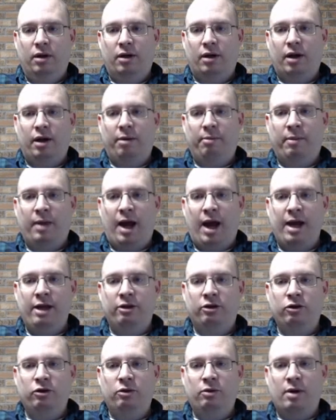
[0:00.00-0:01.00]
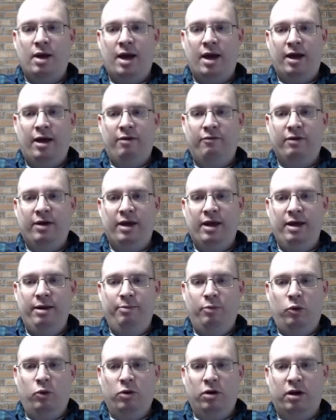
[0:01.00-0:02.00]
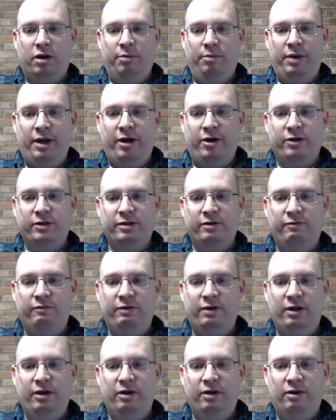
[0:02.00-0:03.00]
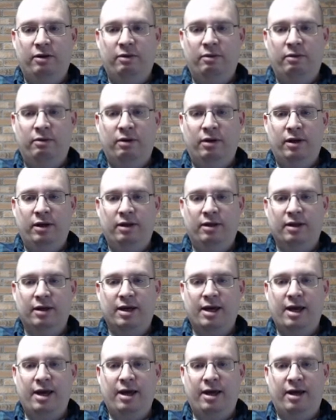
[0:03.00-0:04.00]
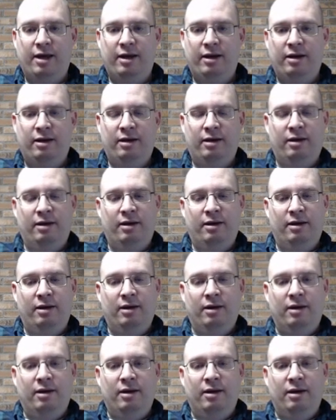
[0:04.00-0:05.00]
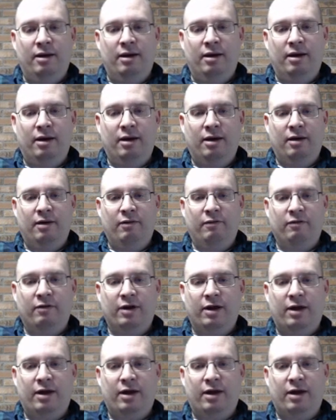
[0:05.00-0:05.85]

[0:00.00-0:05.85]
I do have a port comparison video in the can of